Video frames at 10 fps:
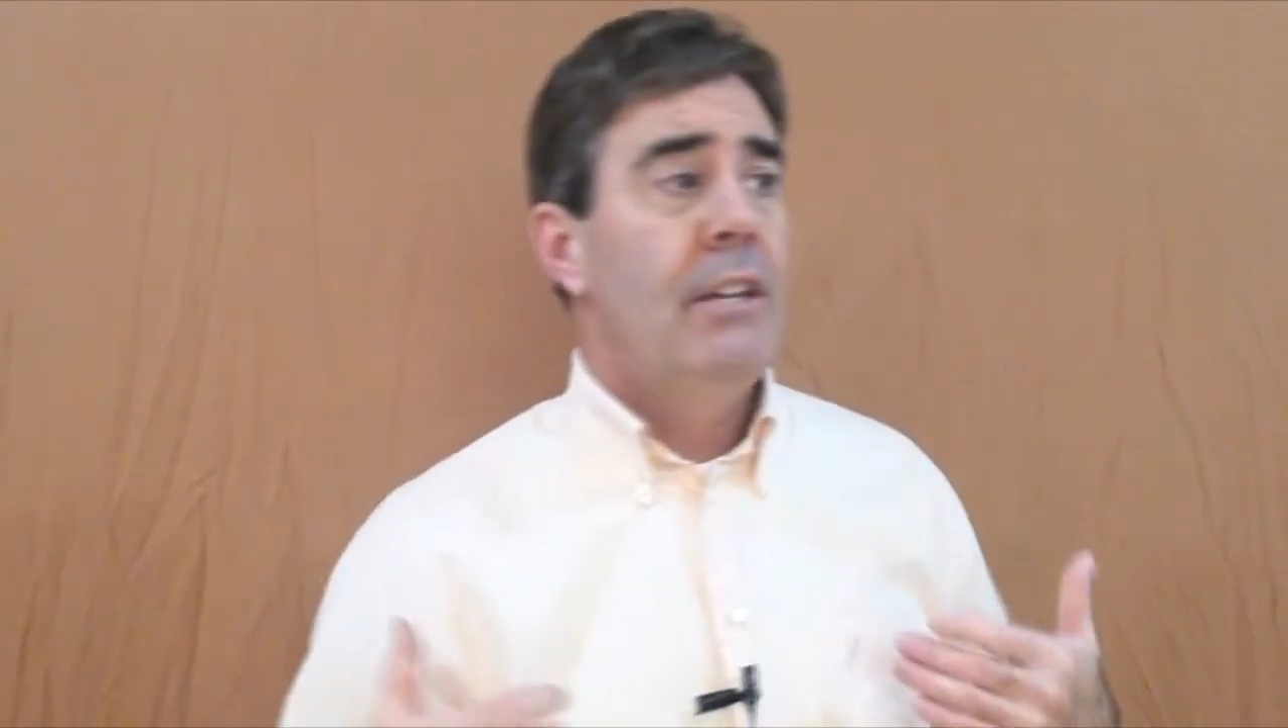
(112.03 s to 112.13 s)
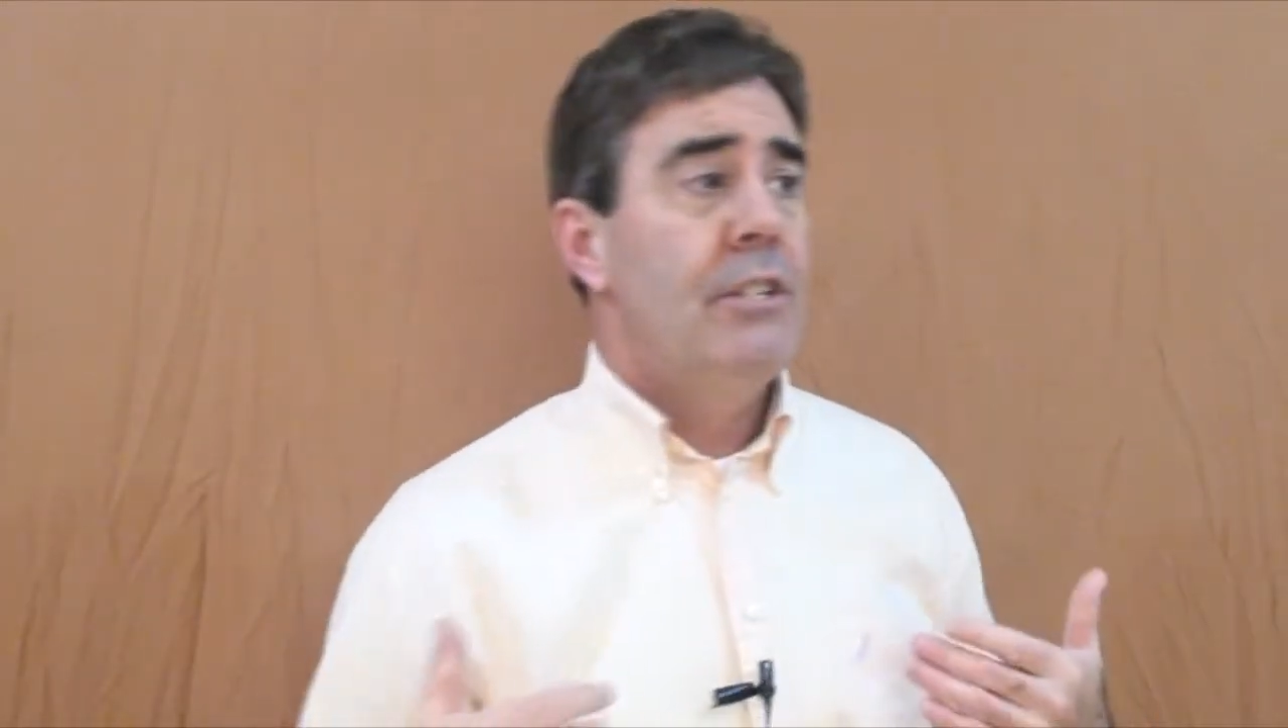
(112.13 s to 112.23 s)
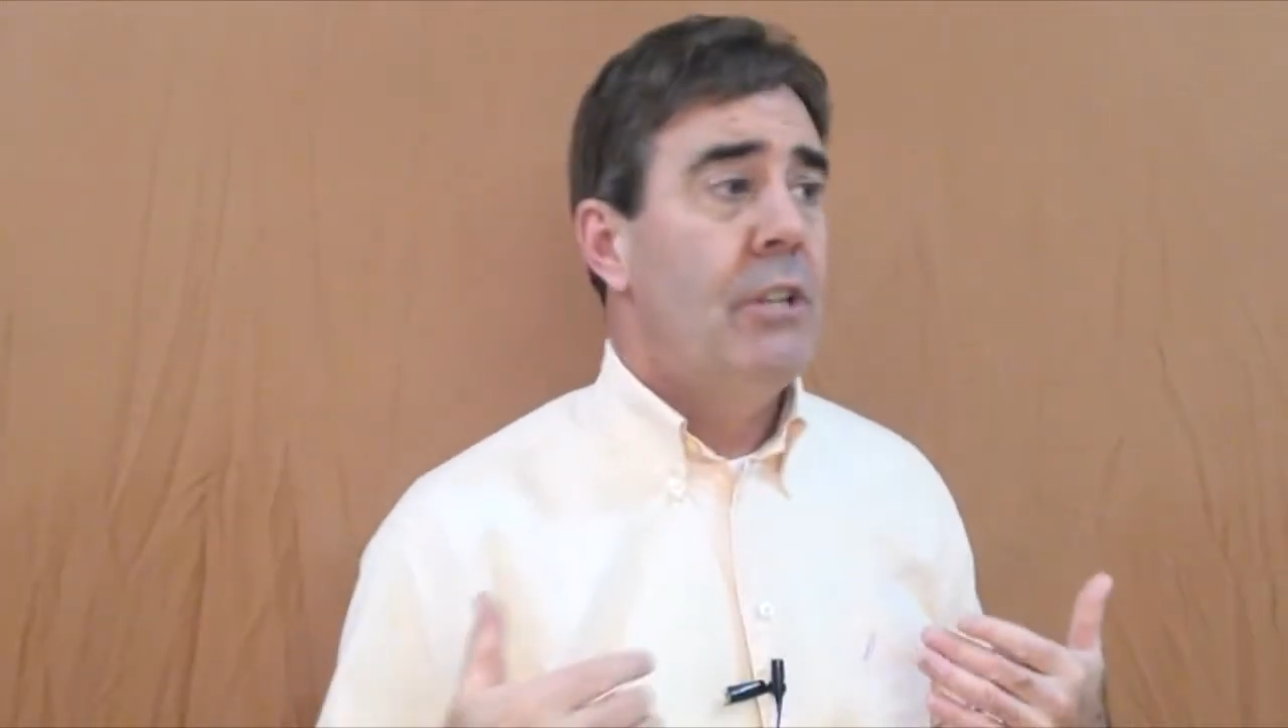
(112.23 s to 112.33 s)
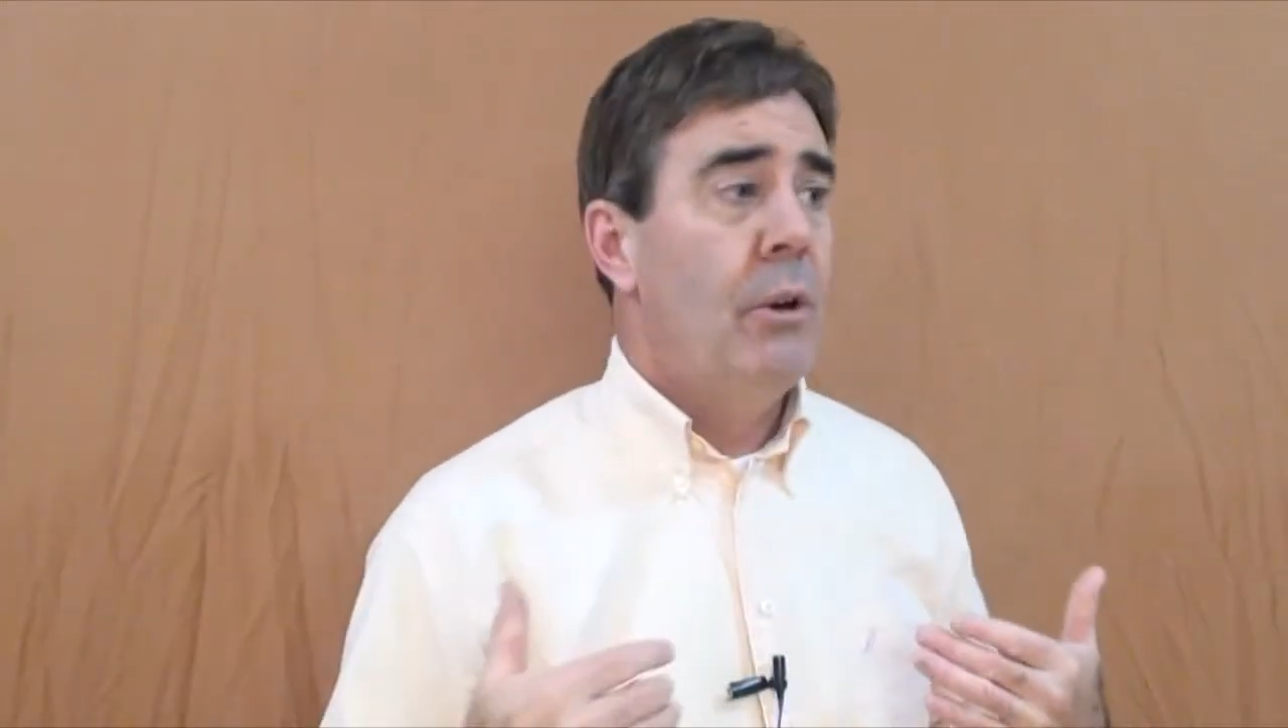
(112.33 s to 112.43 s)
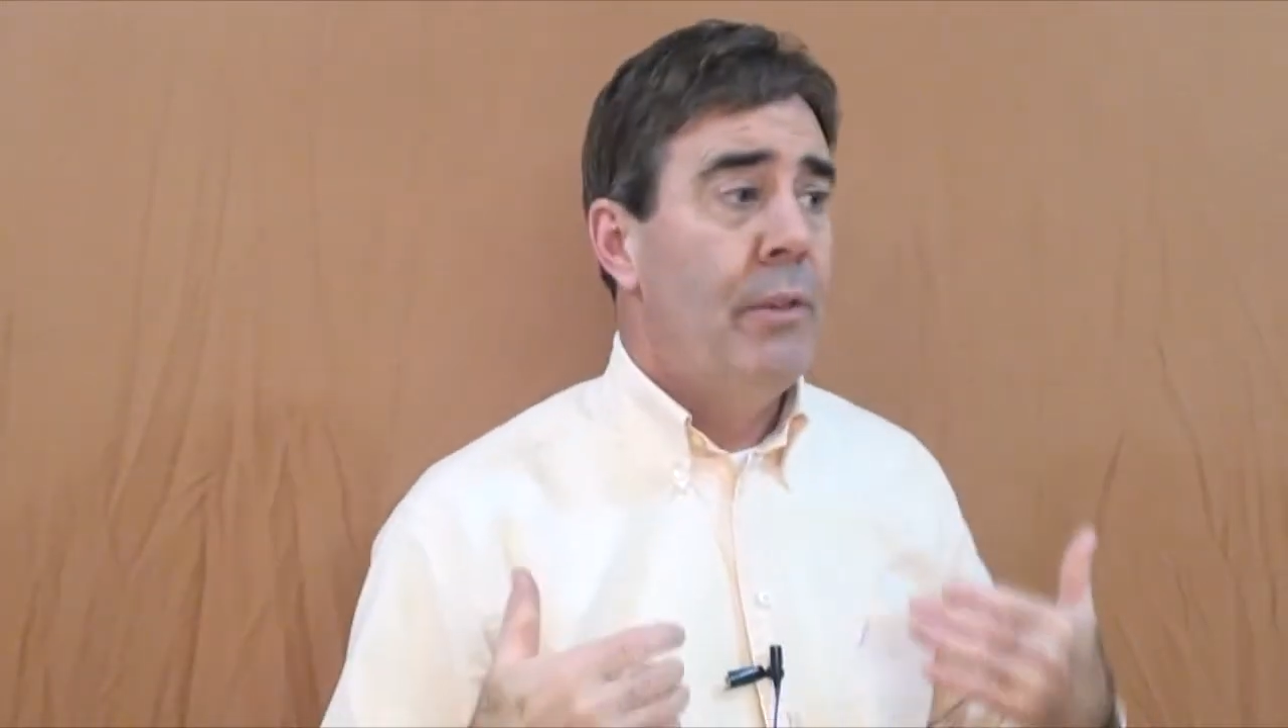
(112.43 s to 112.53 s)

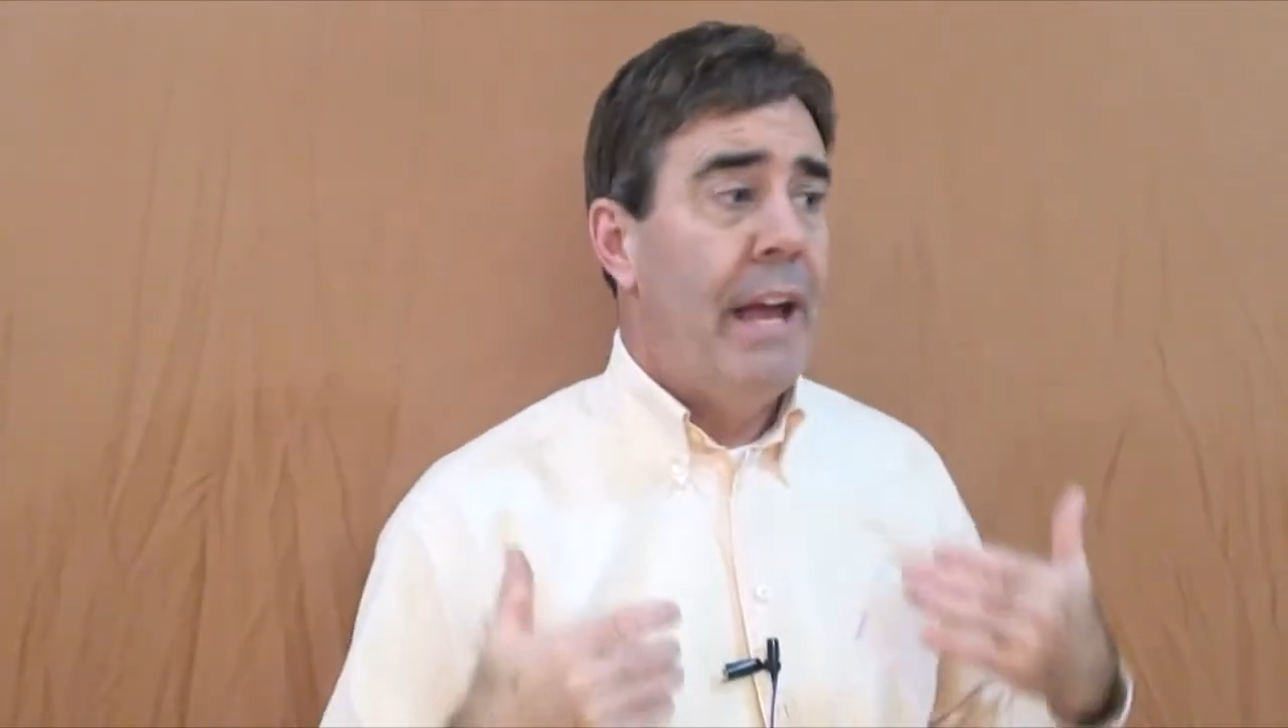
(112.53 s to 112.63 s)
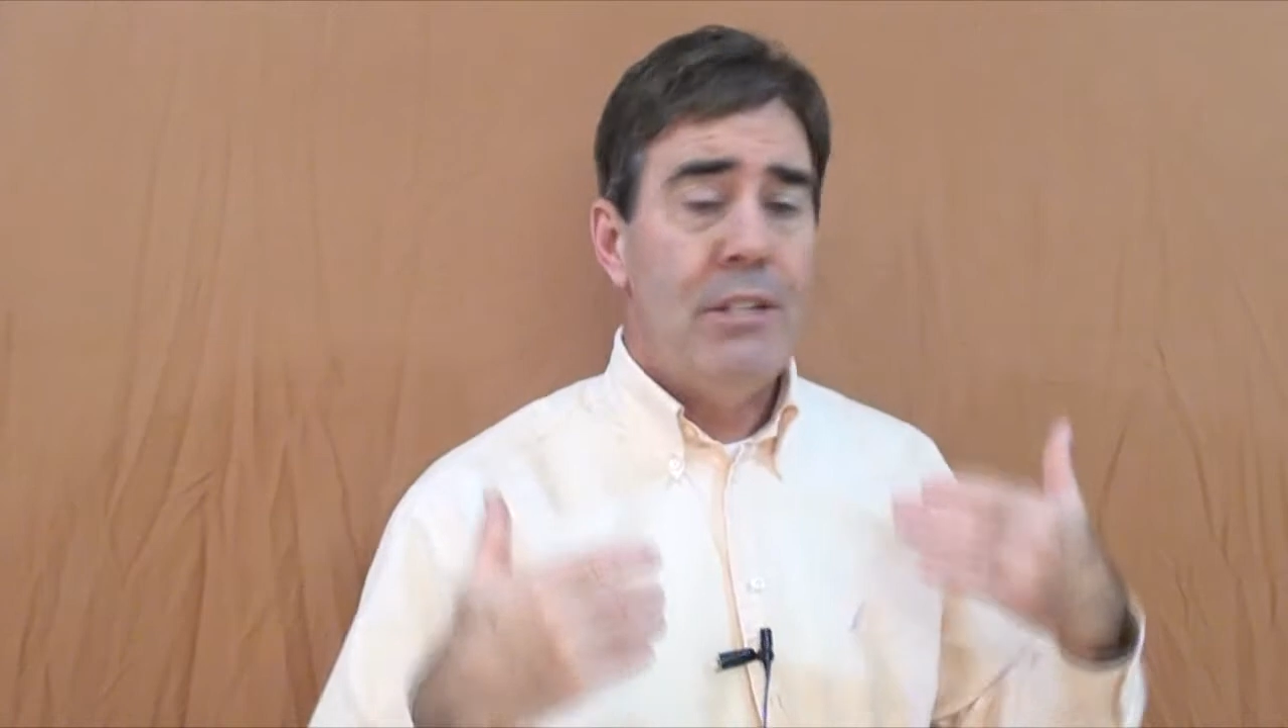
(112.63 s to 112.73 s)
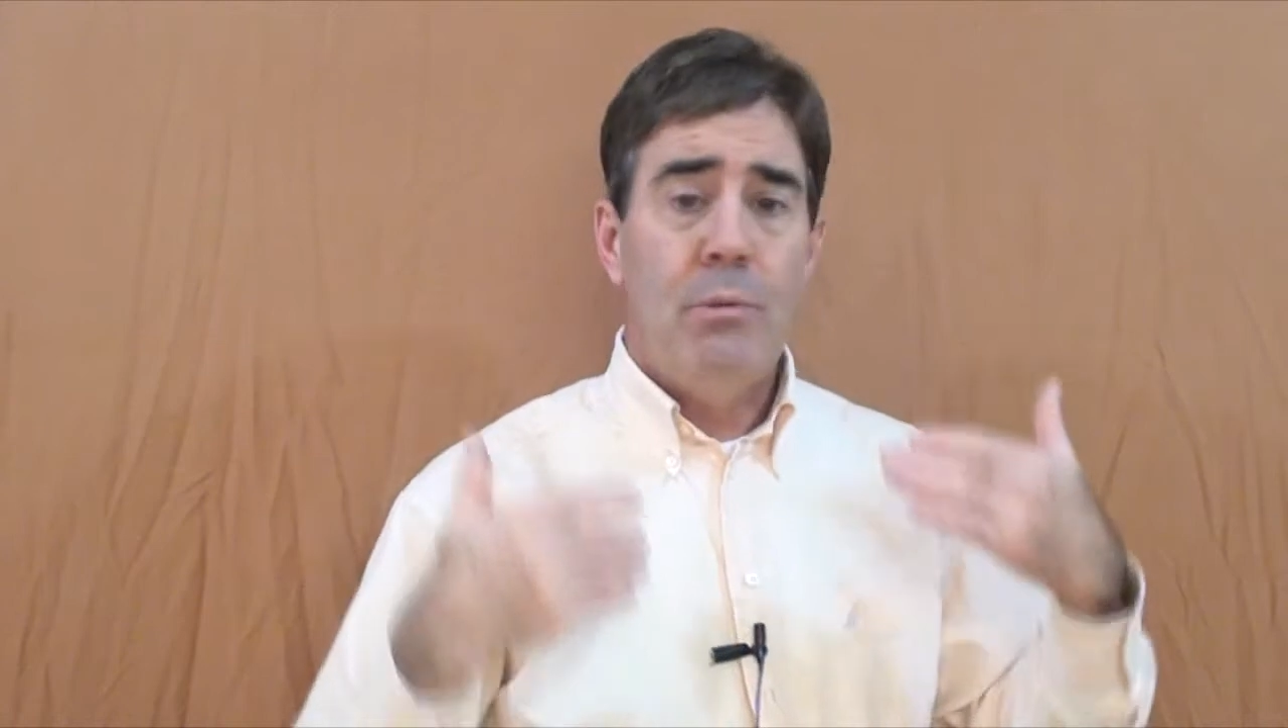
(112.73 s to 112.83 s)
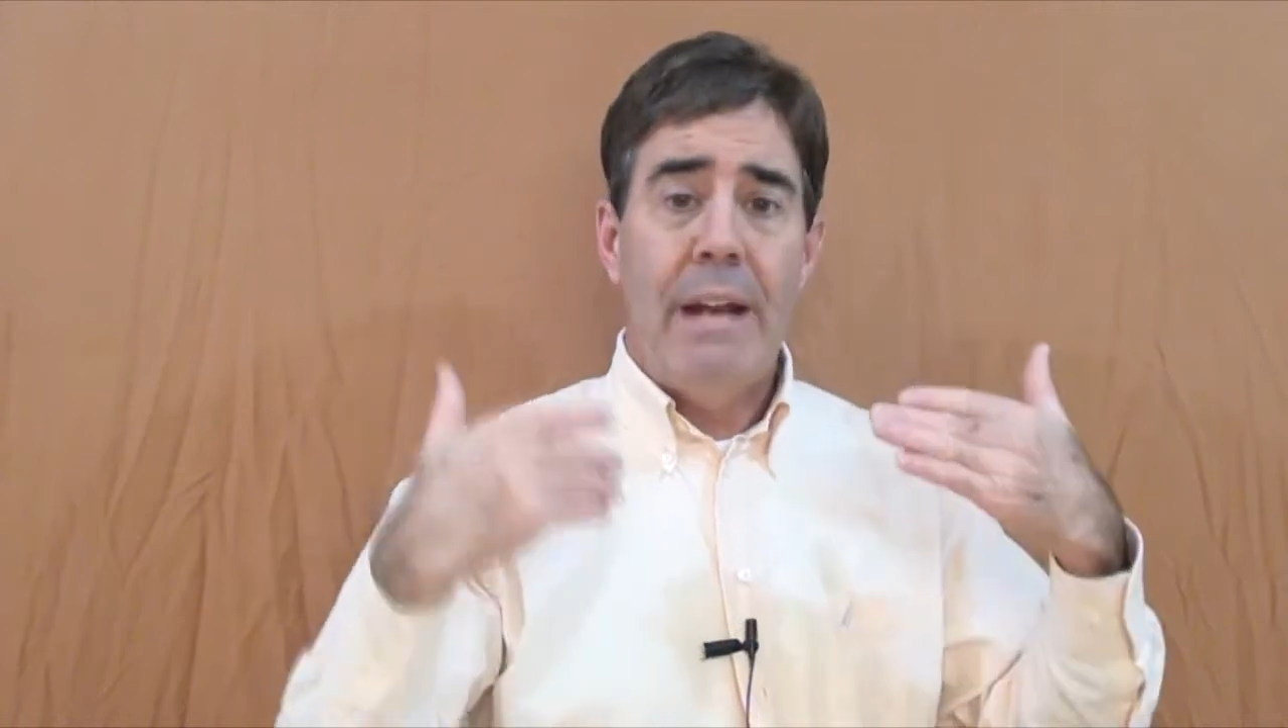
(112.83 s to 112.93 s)
So that's